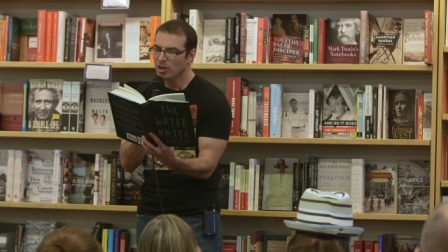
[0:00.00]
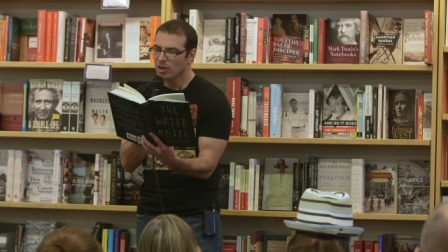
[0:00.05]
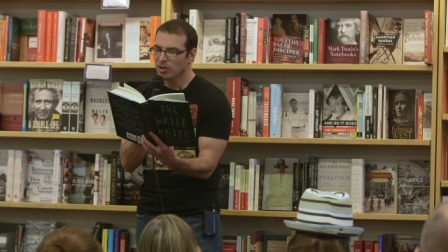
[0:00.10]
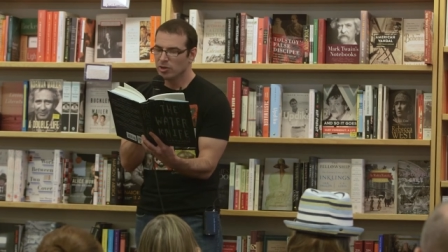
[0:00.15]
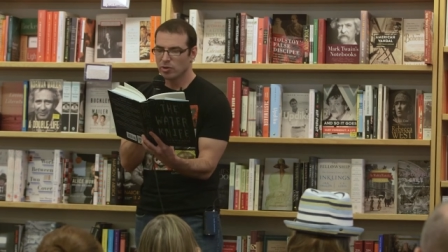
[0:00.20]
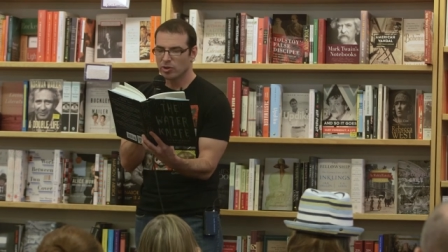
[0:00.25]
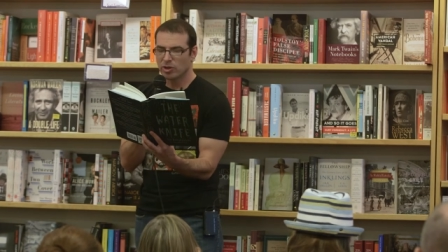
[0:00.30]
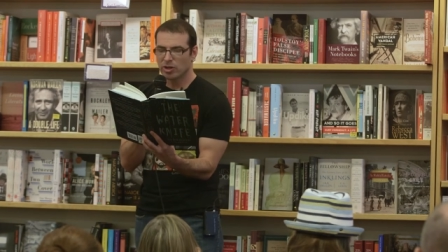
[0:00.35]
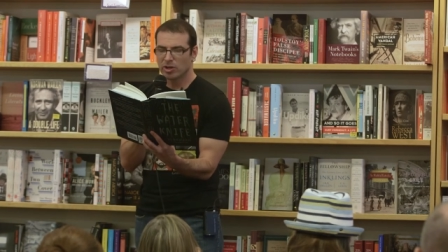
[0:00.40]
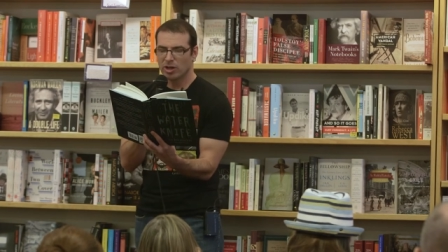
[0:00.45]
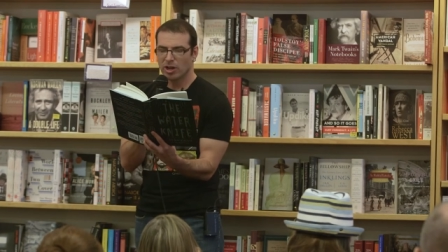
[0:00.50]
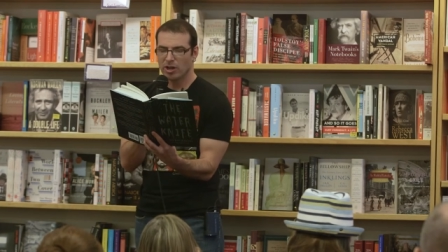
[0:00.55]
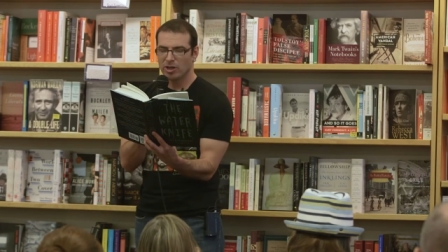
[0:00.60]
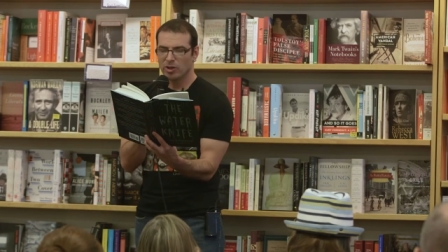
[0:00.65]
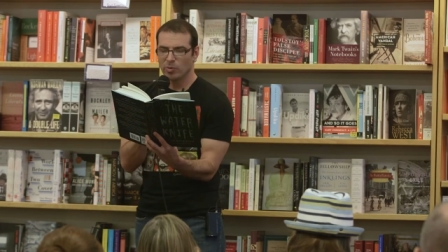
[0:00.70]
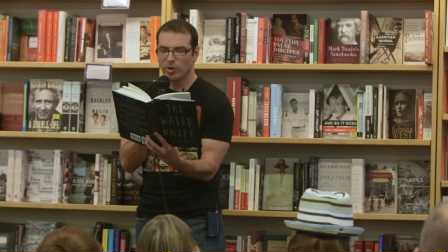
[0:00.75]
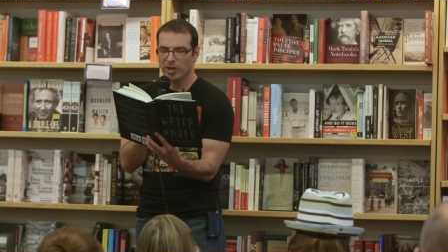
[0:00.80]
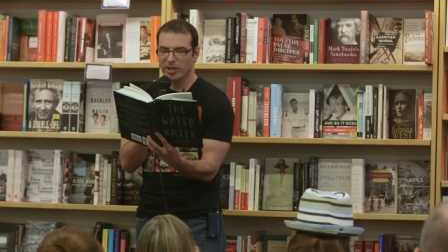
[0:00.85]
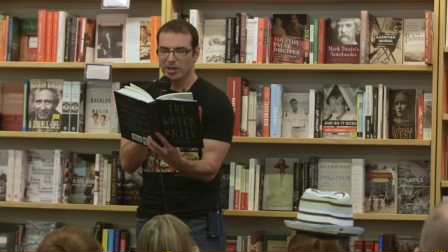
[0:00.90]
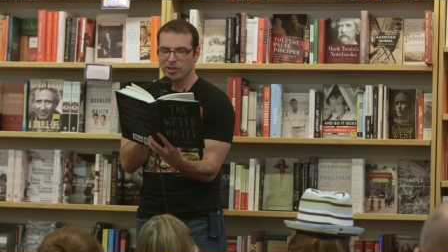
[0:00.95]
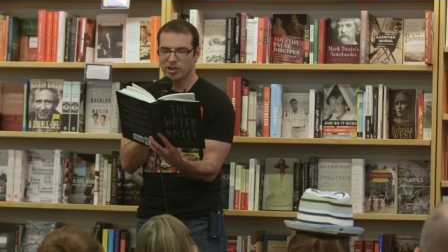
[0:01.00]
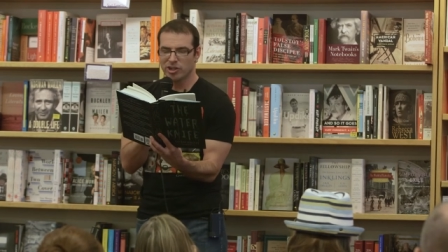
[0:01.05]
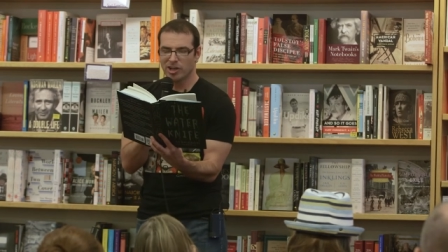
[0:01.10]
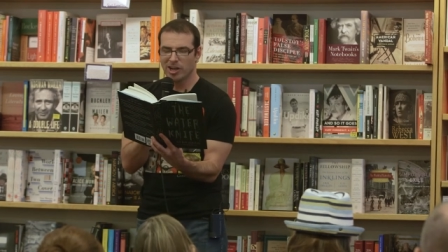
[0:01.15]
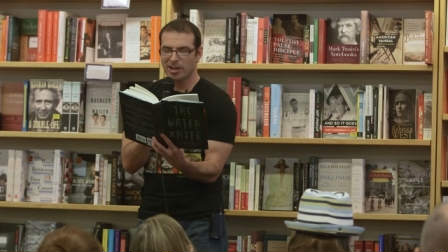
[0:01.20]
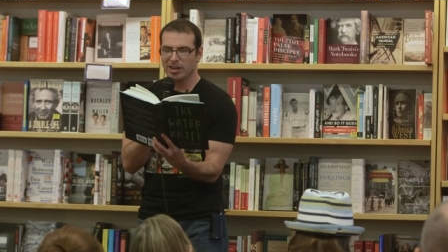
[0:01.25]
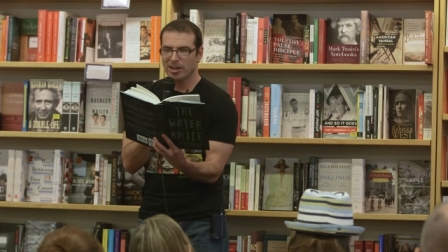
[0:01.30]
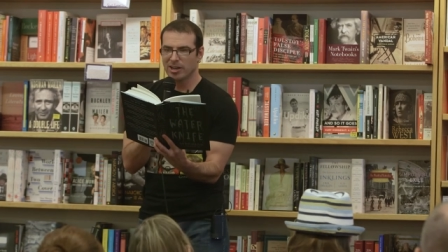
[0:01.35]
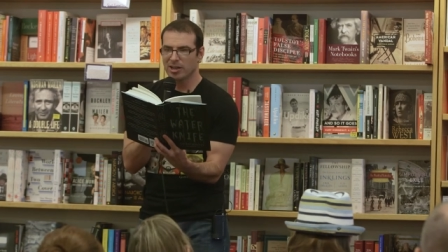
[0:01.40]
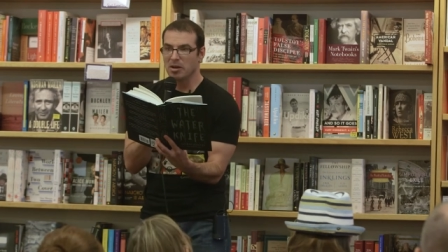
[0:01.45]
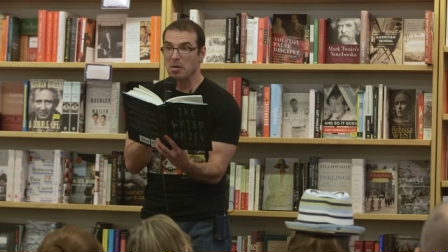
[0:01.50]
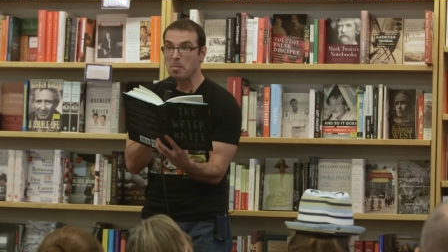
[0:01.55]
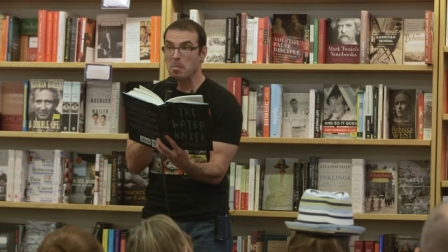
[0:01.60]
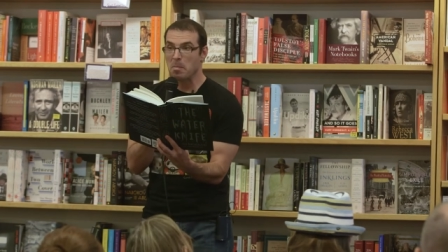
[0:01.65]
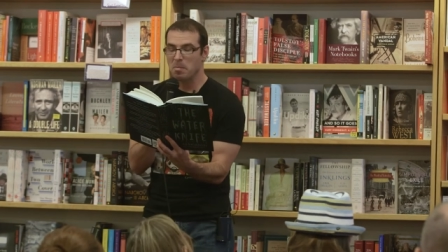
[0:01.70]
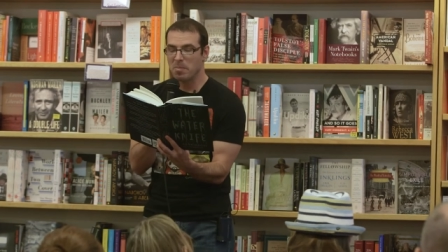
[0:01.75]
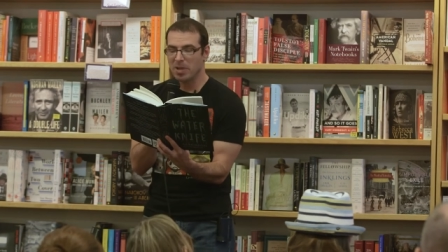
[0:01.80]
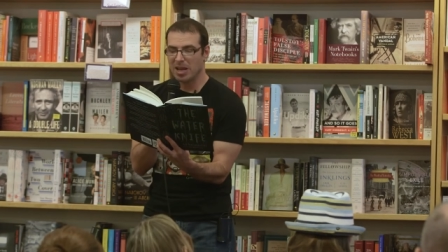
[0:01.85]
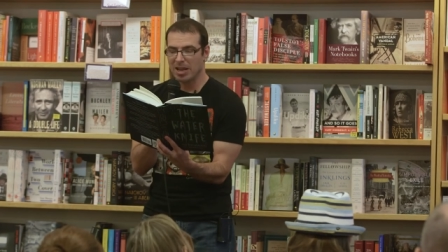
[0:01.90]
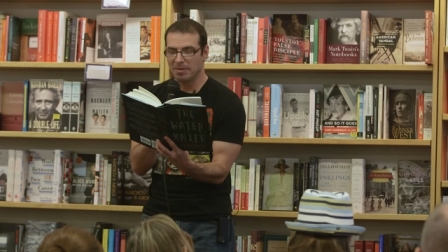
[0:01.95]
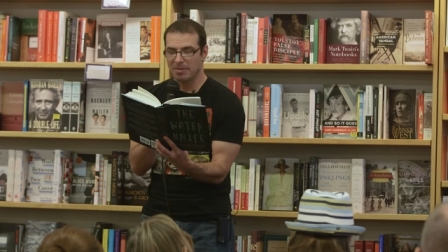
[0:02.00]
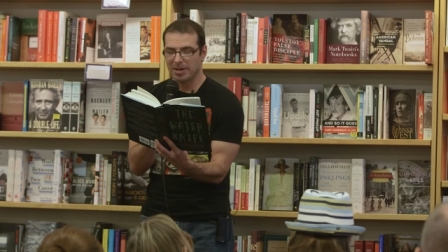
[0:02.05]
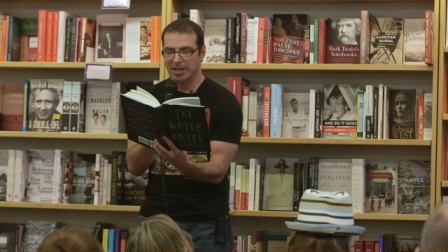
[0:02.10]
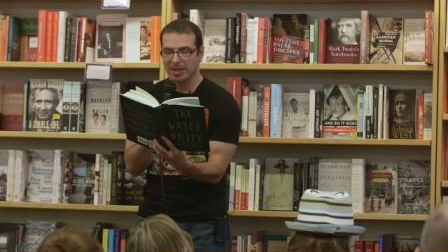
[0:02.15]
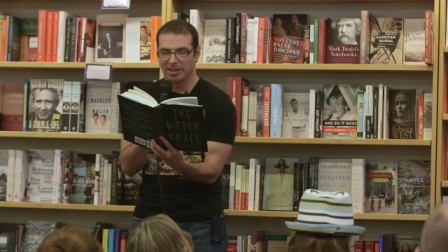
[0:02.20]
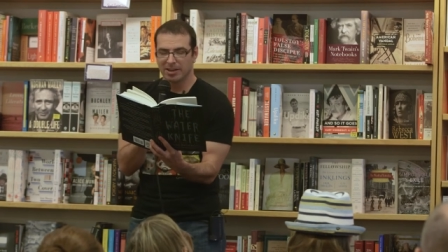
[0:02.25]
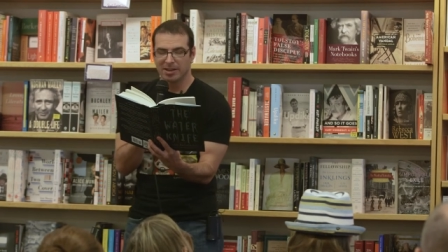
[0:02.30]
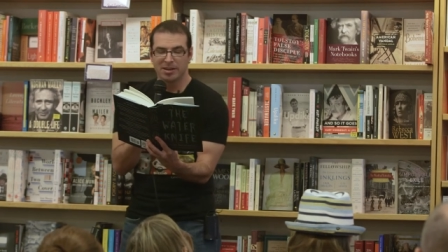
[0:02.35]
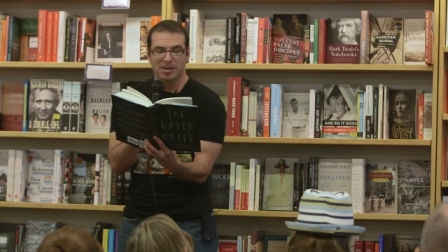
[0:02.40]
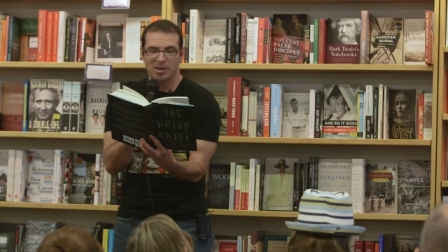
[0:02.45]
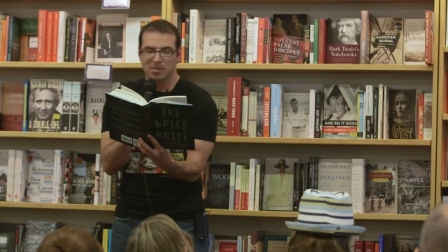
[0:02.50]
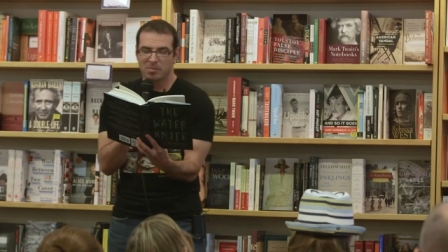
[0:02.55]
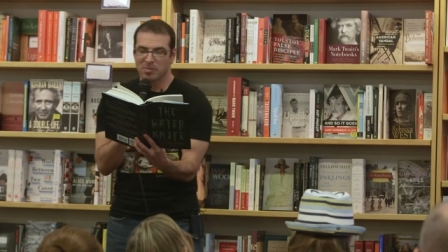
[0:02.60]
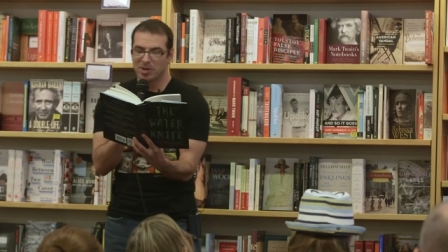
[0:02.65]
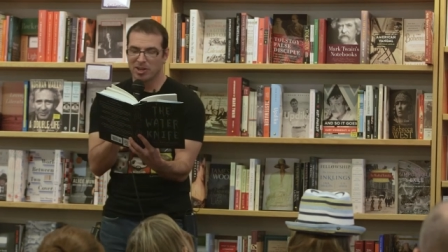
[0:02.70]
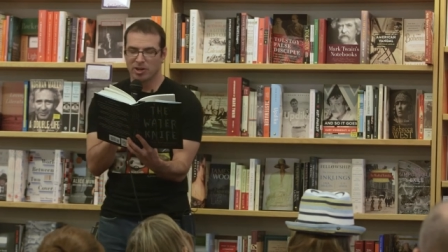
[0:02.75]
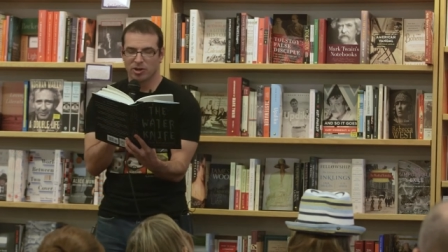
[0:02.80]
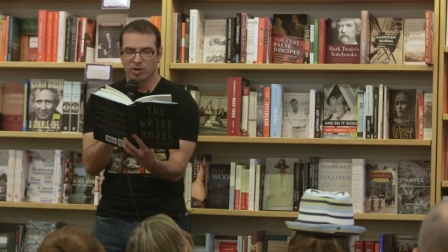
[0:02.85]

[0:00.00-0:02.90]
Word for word: You could cut your way to China, maybe, but you